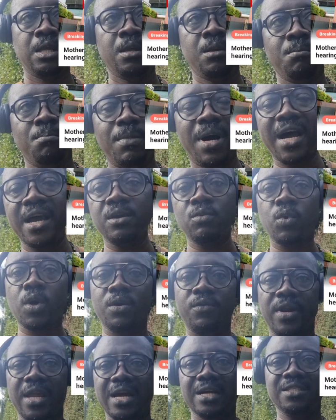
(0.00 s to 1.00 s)
my
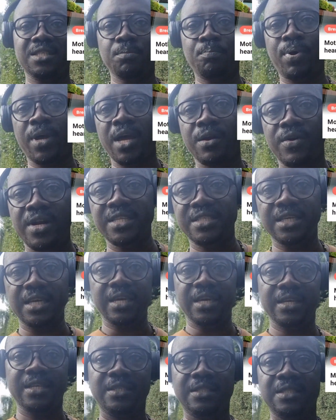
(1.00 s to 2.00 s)
worry as a parent
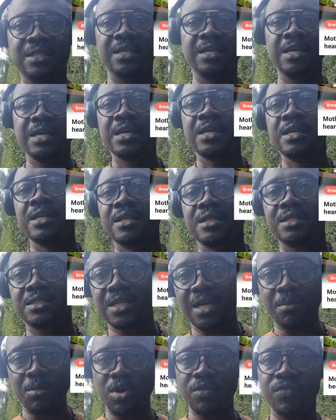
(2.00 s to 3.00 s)
is
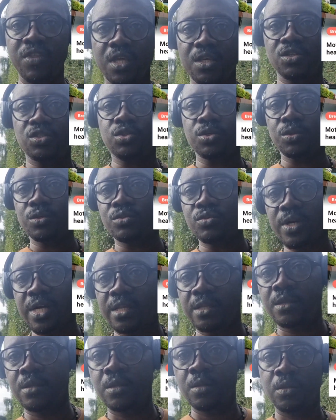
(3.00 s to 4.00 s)
some of these children
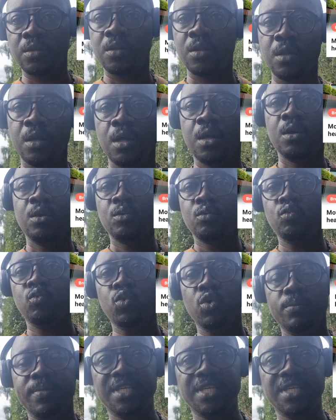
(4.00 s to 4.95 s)
will be